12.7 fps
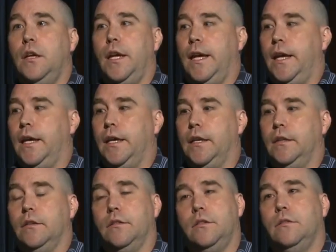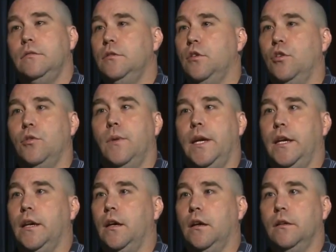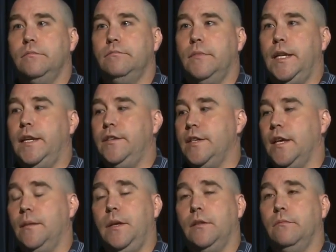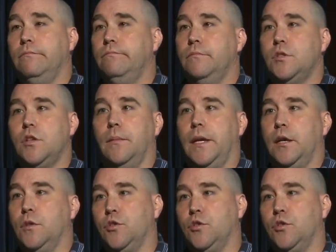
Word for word: and go to a, uh, an ATM and start making